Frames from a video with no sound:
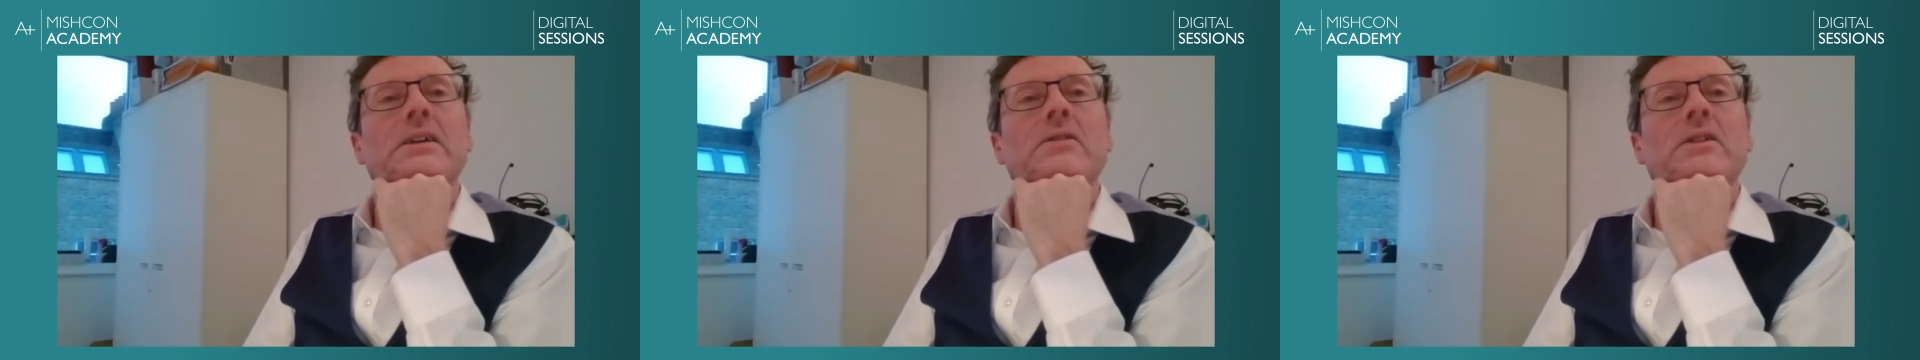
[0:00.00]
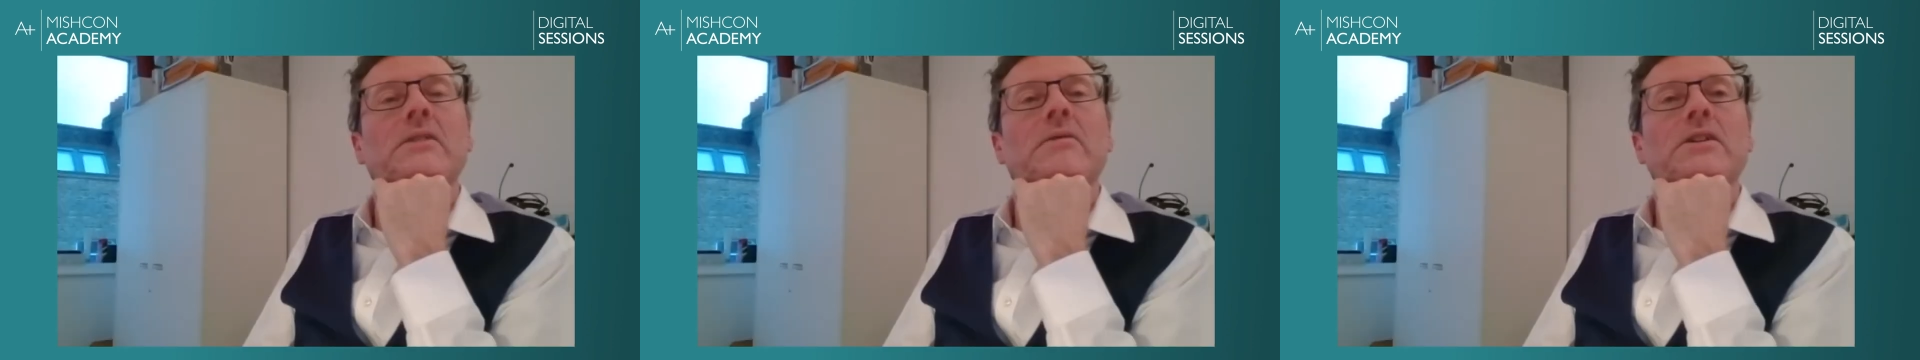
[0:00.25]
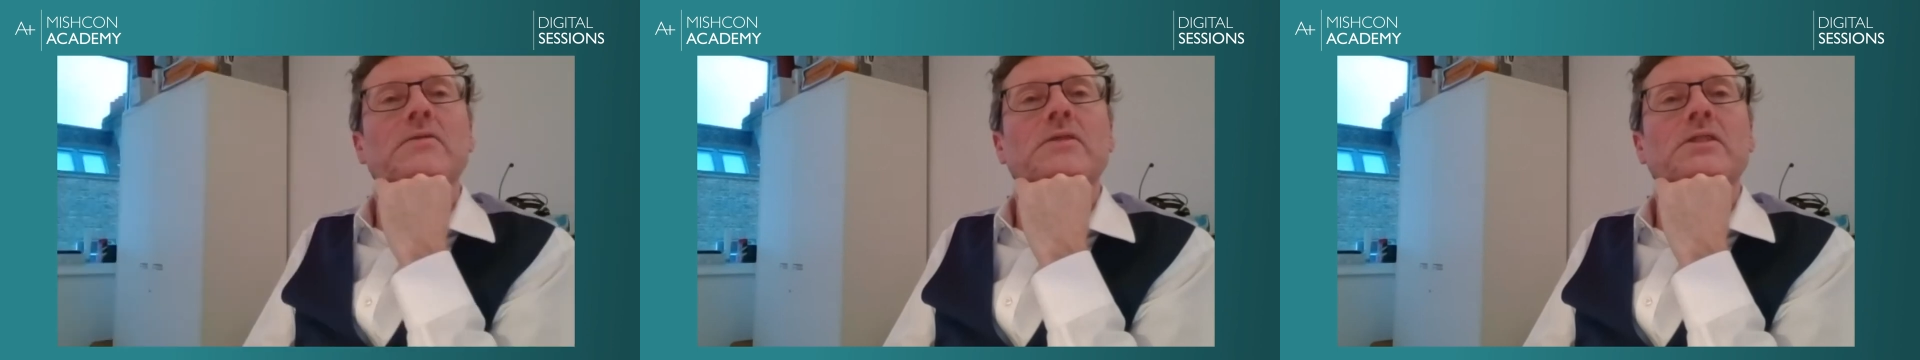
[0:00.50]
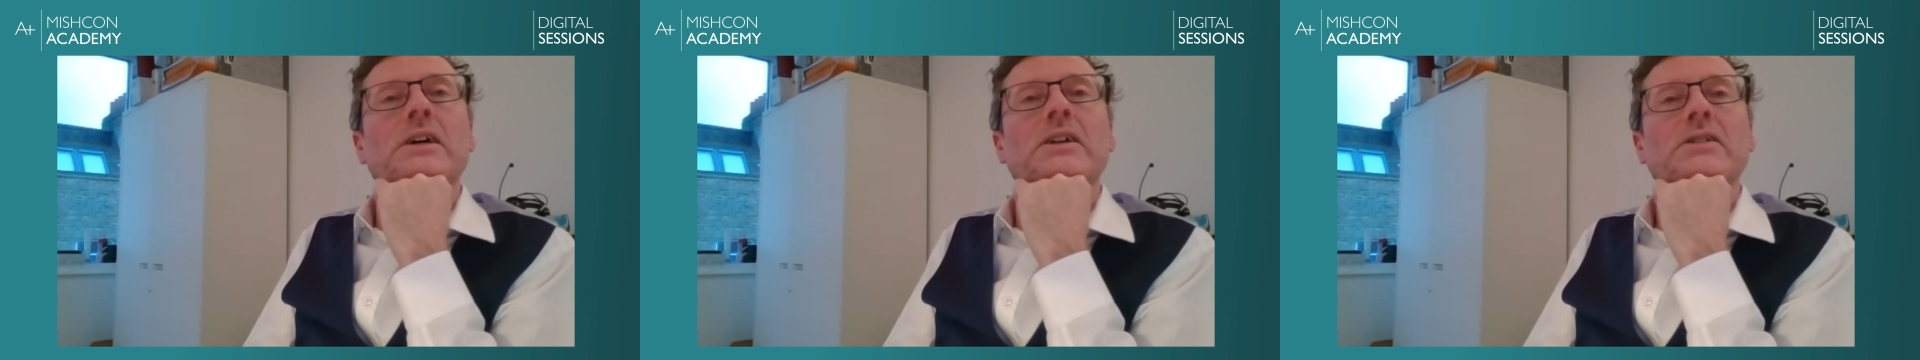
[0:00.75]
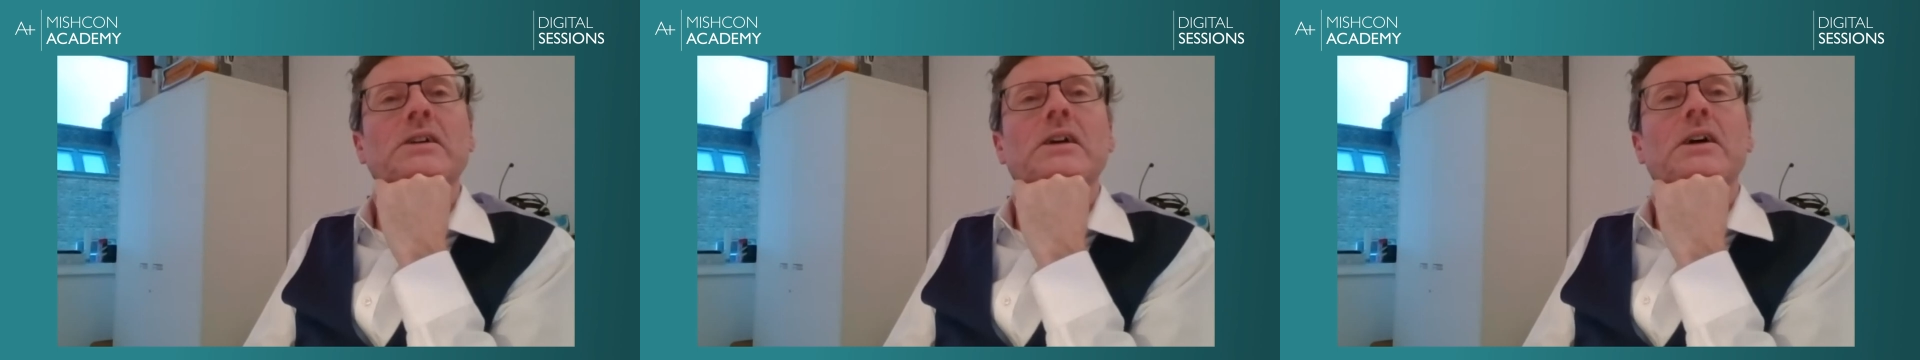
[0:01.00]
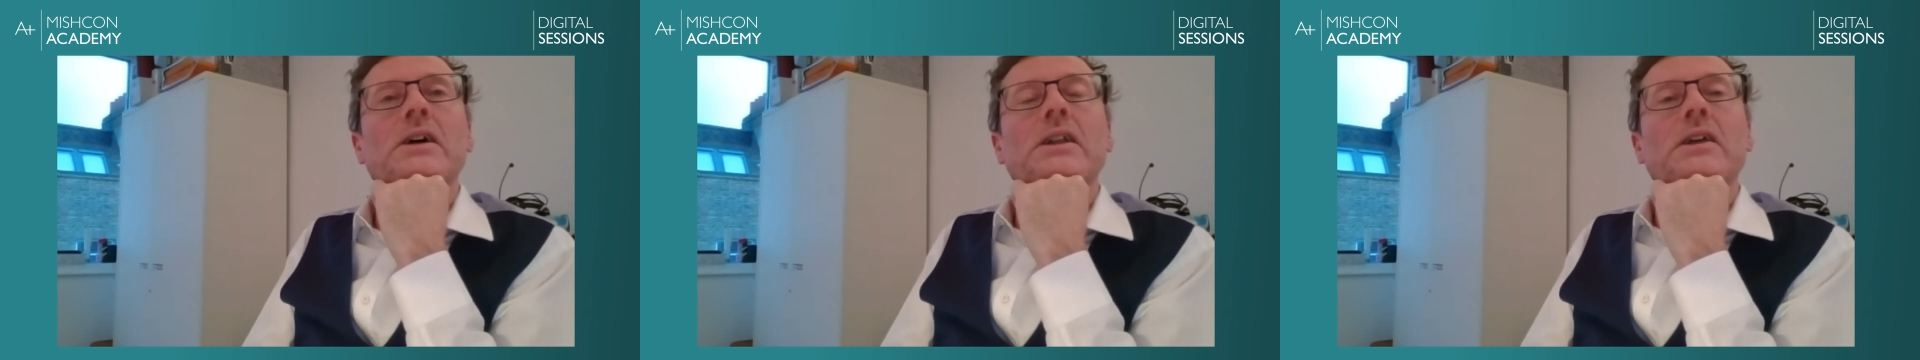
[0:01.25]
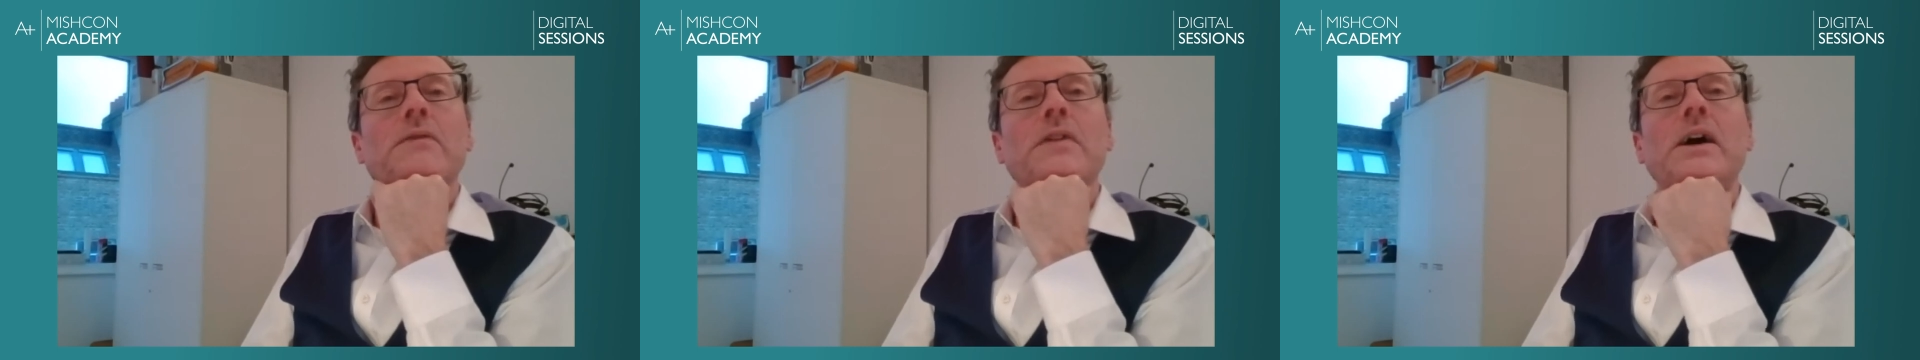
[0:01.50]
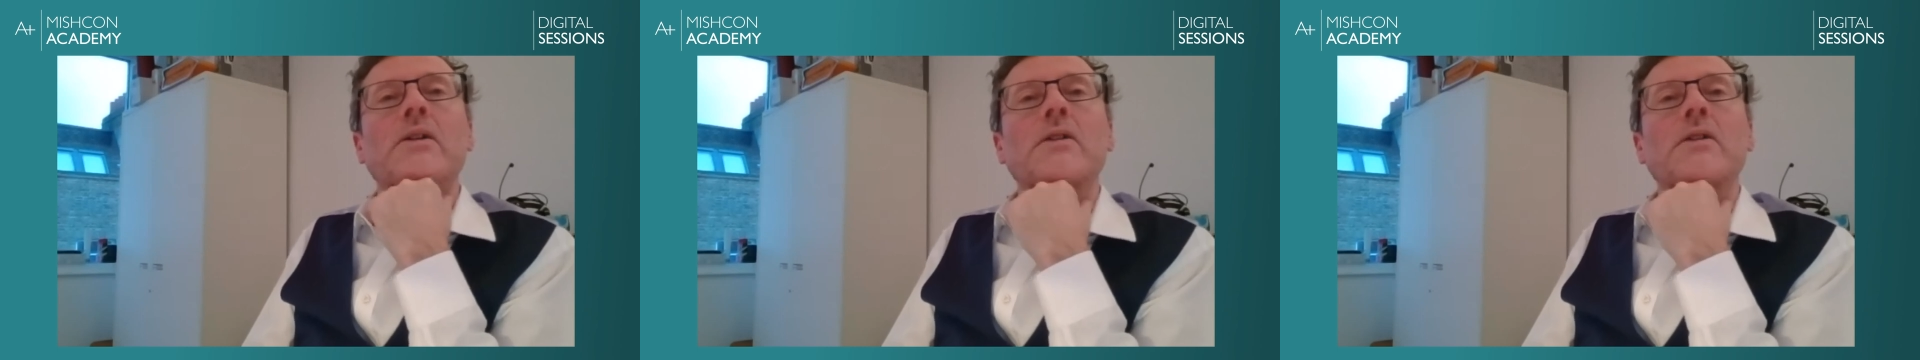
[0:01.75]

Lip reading: UK resident tax. They found